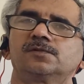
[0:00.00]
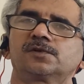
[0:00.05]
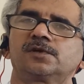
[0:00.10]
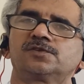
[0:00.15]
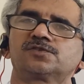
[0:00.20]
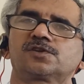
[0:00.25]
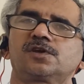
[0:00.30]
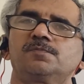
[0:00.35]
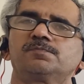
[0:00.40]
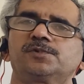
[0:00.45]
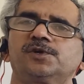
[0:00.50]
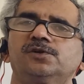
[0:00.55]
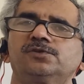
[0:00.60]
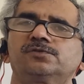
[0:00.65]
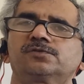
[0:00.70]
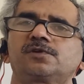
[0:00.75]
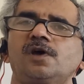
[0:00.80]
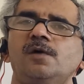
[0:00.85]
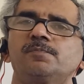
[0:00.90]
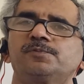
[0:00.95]
when
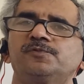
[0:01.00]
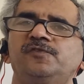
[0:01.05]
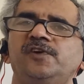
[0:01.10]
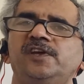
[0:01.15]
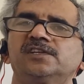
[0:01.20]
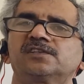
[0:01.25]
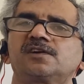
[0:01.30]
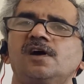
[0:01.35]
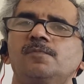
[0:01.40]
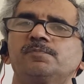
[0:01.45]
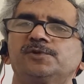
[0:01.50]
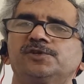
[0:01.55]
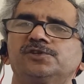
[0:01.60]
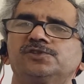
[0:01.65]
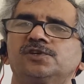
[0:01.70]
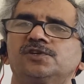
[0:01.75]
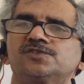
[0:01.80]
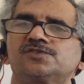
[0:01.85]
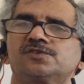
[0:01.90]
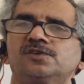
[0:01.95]

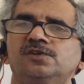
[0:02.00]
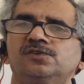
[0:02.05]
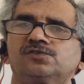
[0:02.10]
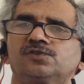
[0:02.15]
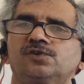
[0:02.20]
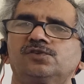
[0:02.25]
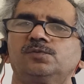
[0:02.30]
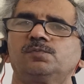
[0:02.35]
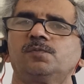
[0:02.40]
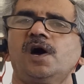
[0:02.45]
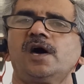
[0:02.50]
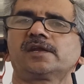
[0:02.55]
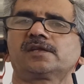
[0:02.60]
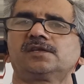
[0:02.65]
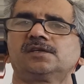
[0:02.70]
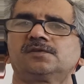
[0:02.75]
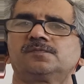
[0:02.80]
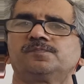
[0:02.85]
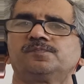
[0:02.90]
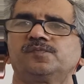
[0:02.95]
competitors enter the
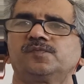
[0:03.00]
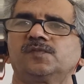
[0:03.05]
market.